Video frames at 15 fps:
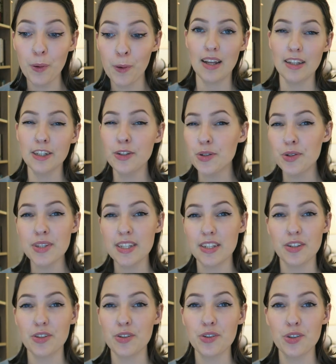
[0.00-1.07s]
And the two
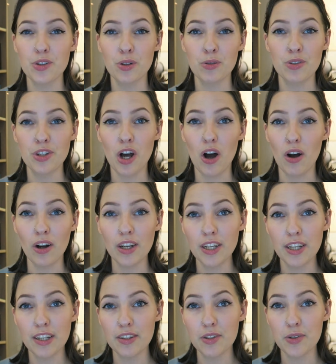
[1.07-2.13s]
sisters don't talk
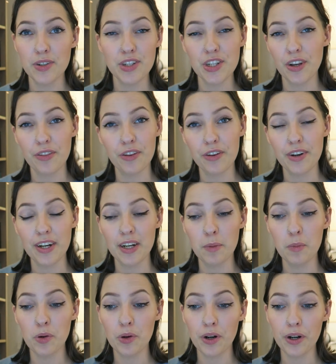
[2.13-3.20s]
to each other
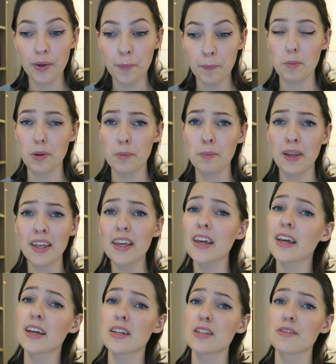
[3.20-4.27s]
anymore. But
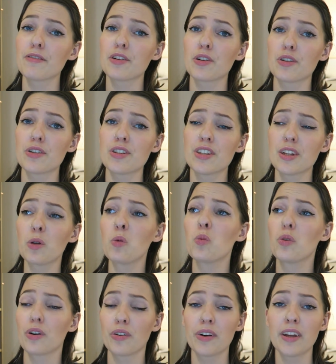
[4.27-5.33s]
Mickey is of course still
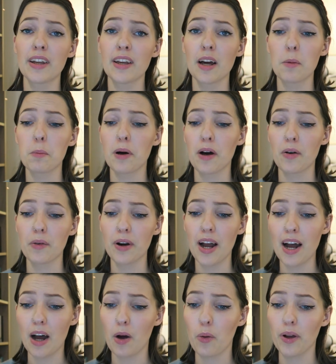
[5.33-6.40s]
worrying about
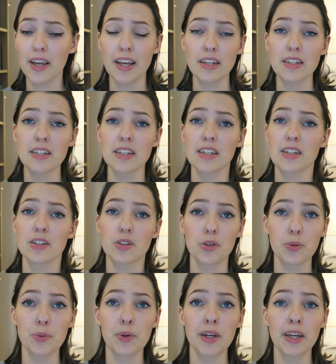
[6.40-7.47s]
how Casey is
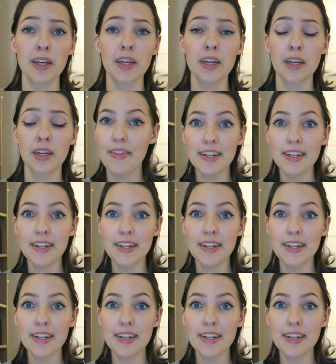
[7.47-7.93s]
doing.